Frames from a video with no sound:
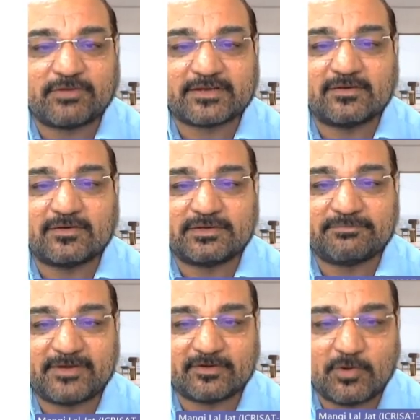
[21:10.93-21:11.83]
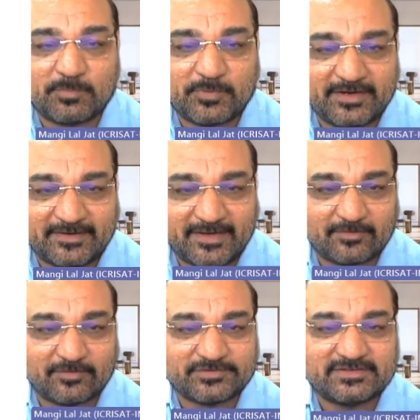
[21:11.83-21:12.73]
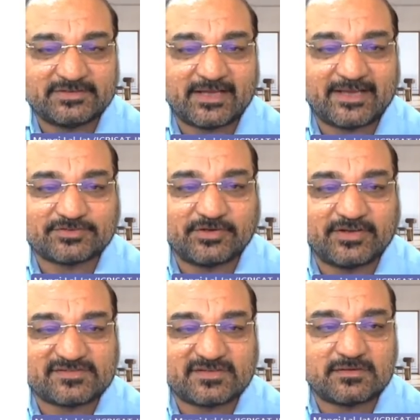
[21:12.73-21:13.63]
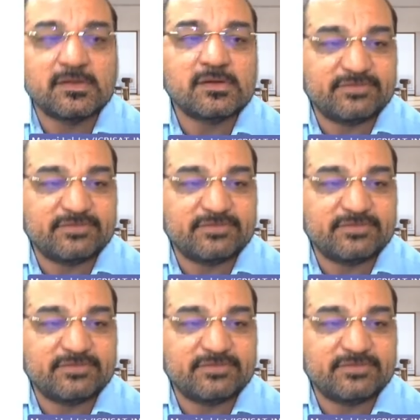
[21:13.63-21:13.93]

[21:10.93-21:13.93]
working on different component technologies in isolation,